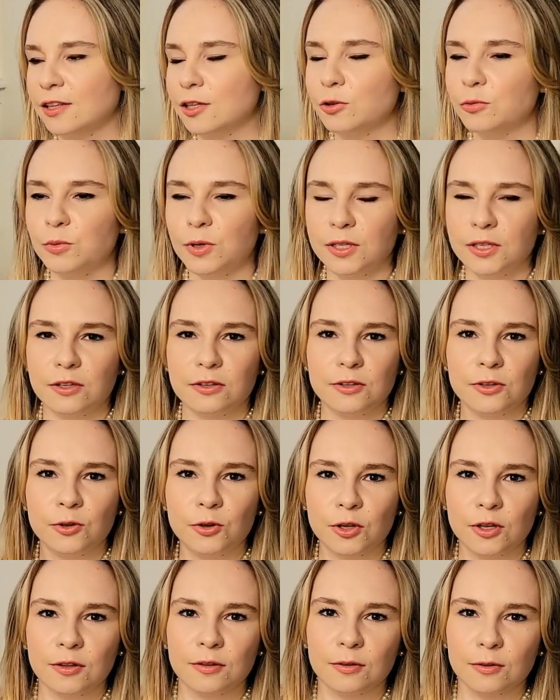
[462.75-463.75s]
The one that
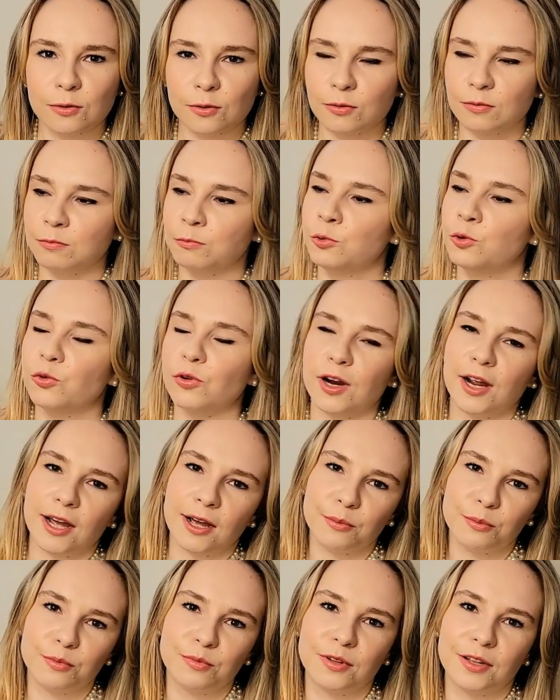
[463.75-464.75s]
you can
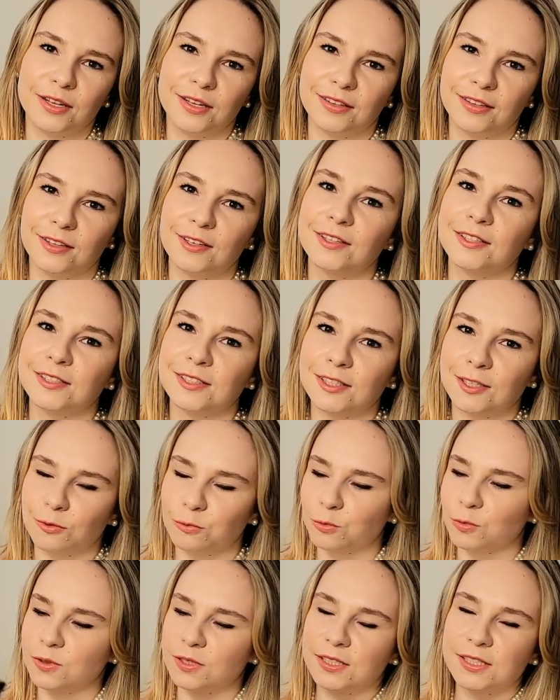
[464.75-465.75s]
grab like this
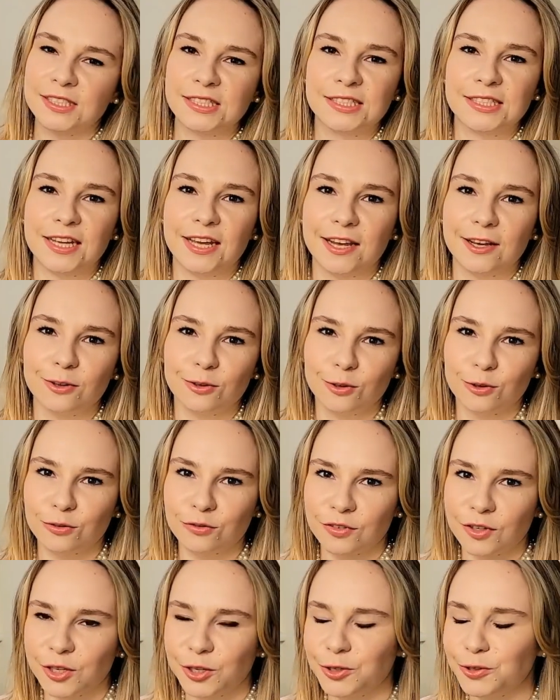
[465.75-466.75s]
and will stay all
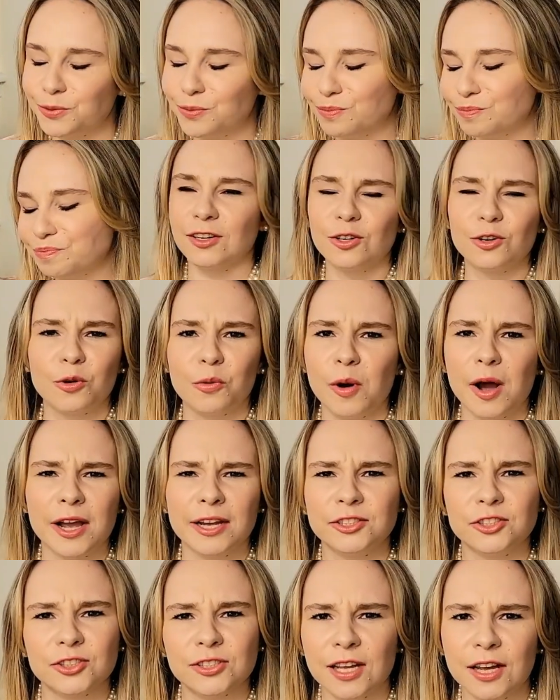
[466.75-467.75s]
over you. I don't know
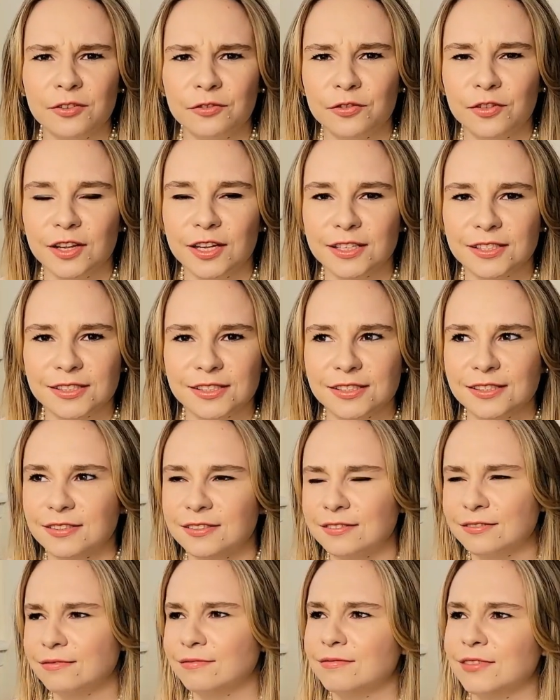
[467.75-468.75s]
why I just have
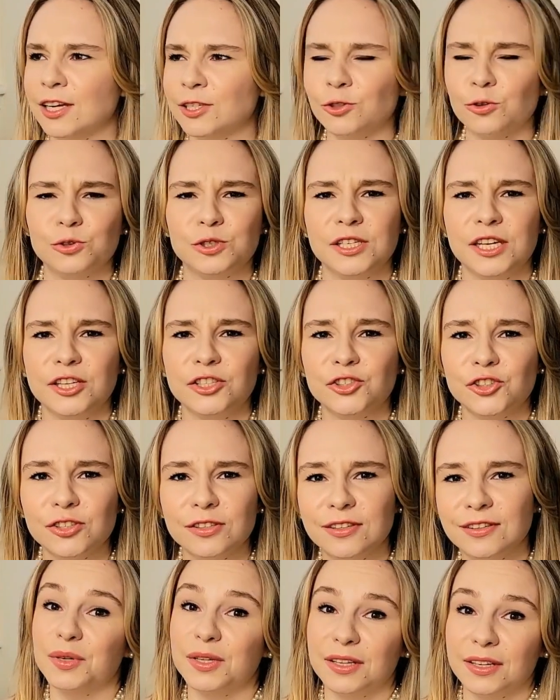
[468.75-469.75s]
this
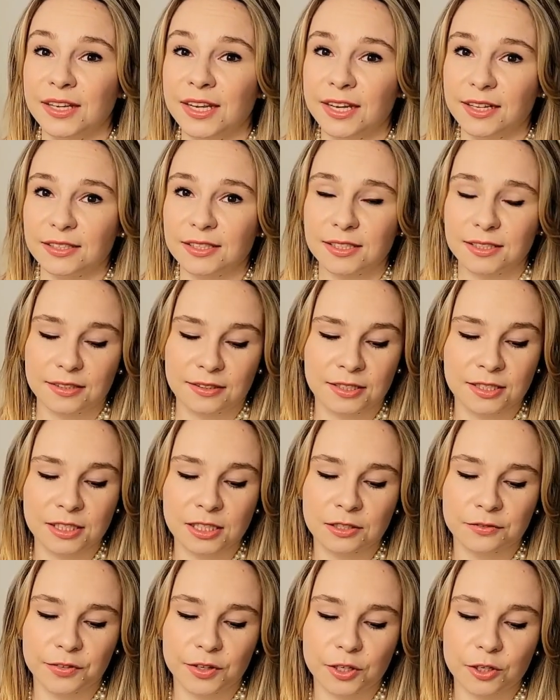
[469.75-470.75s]
association, but yes, this
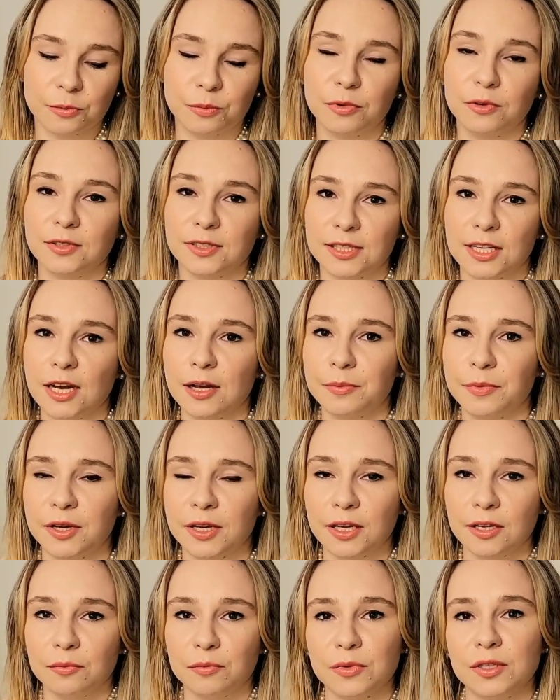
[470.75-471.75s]
is very
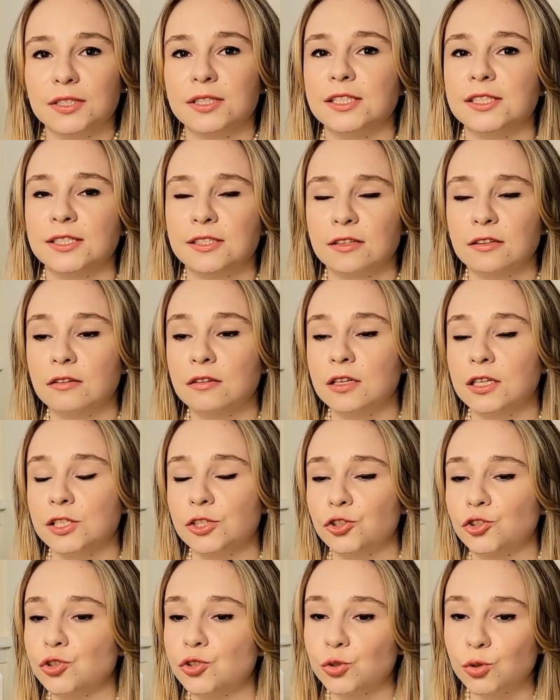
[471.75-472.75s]
balsamic and medicinal
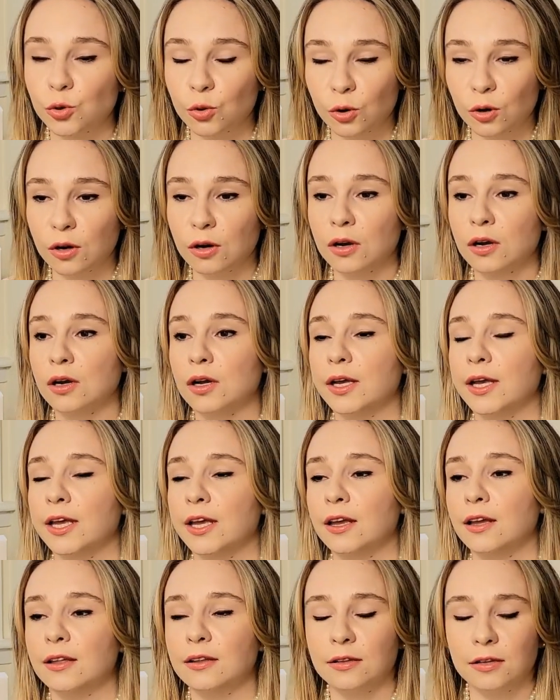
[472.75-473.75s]
and strong
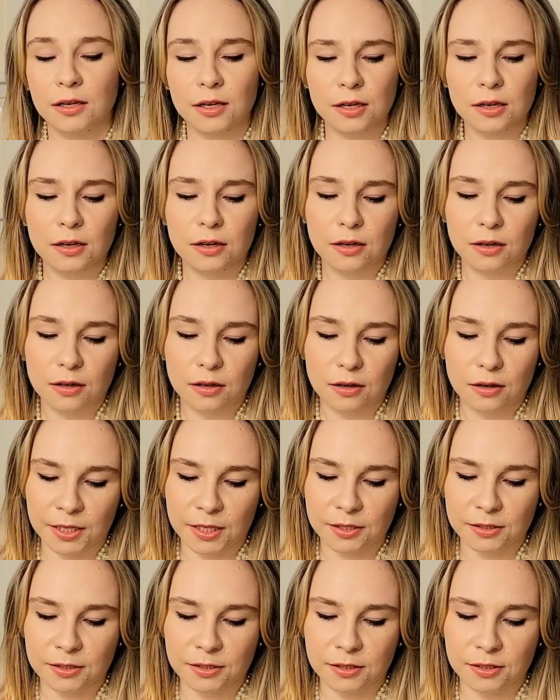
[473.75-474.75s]
and I
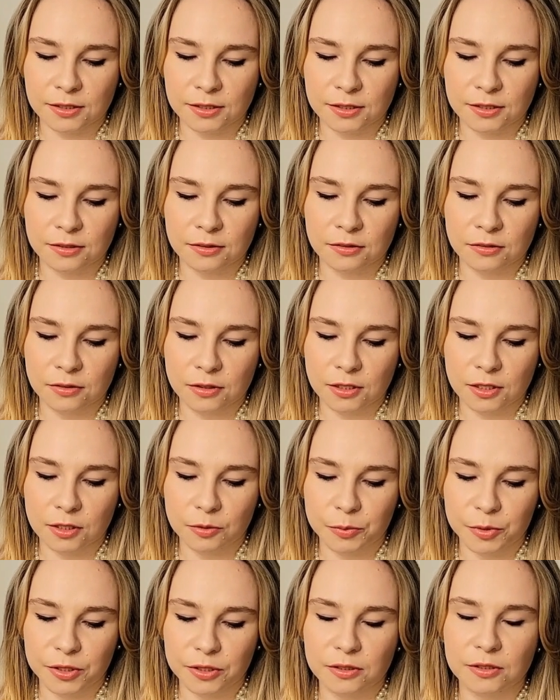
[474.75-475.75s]
guess that's a
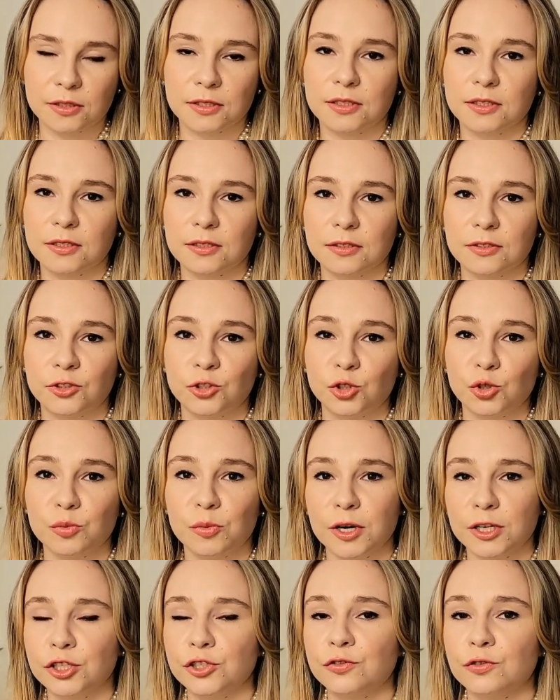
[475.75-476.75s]
little bit too
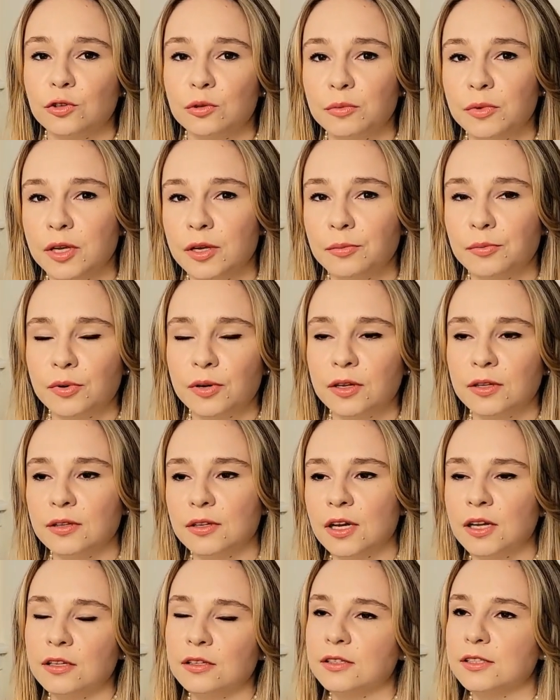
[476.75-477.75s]
much for me, but
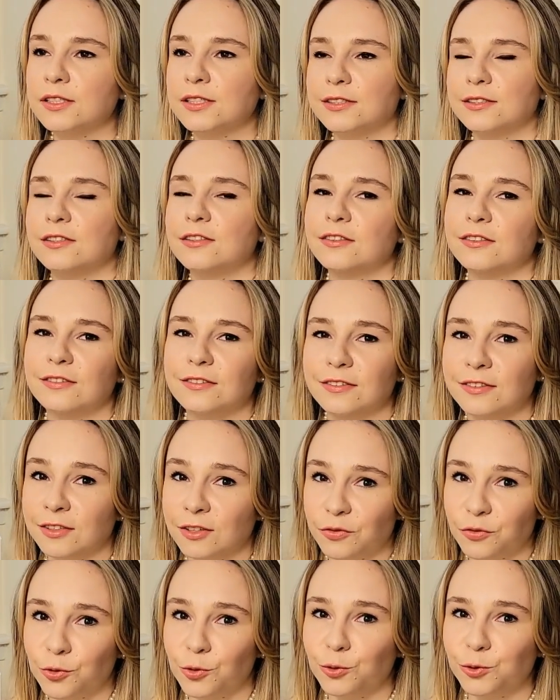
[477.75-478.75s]
I'll consider it in
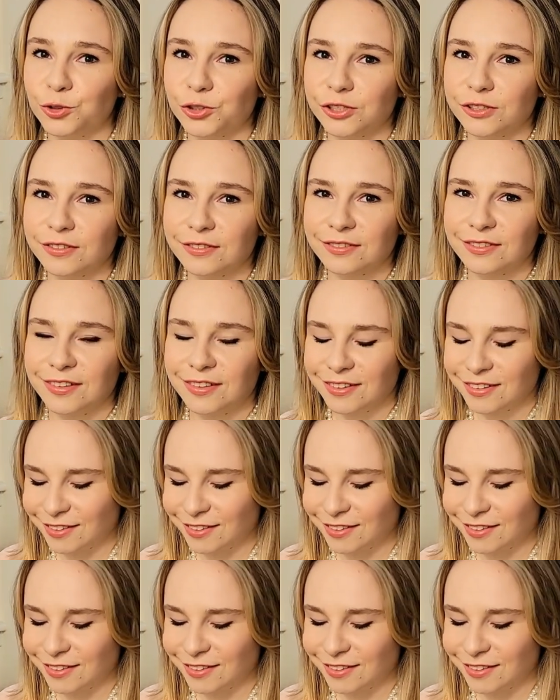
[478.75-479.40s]
the future.